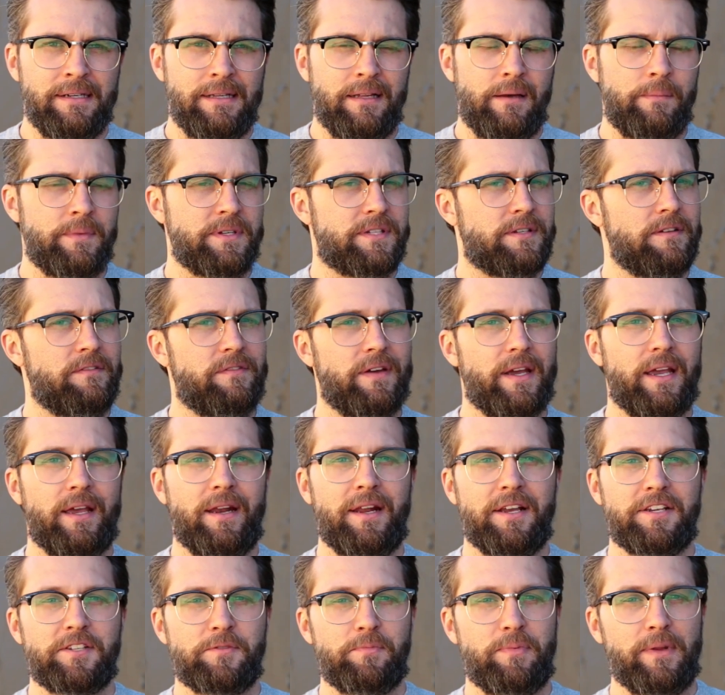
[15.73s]
let me see if I can
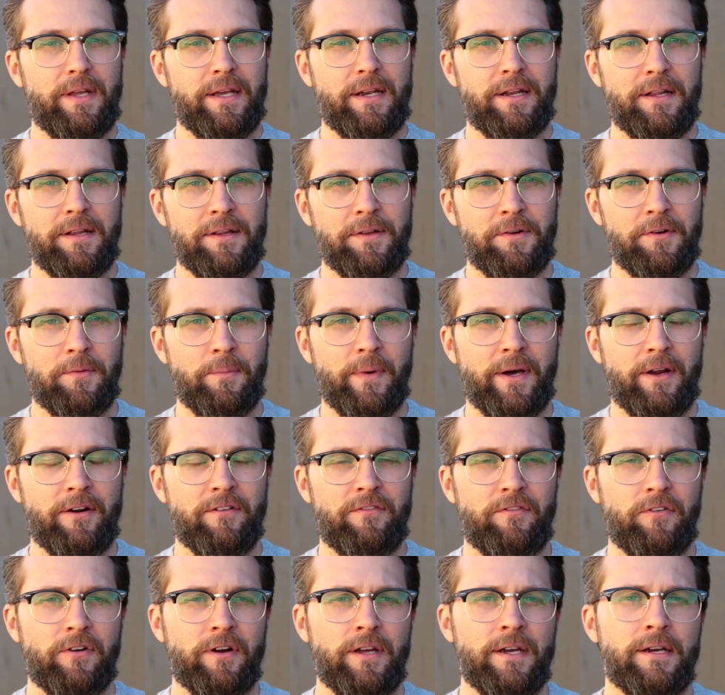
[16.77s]
explain it a little better
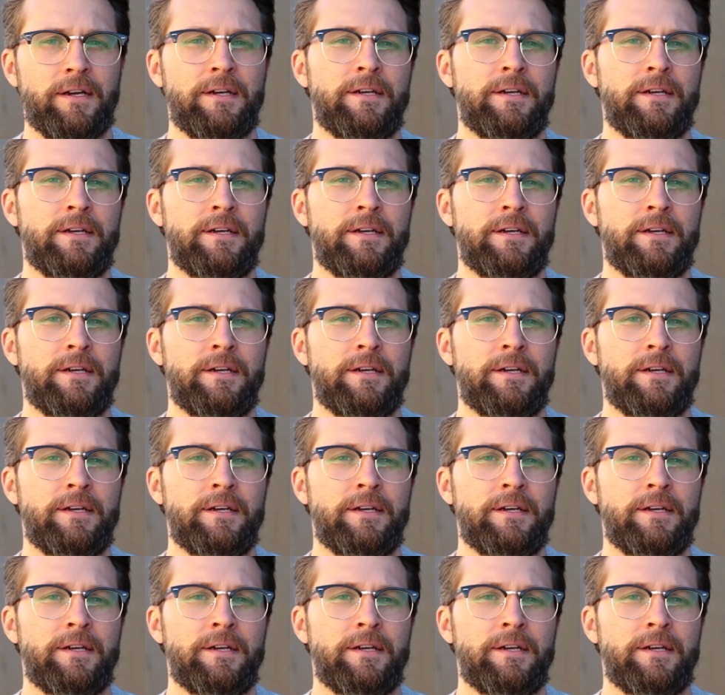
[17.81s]
for you.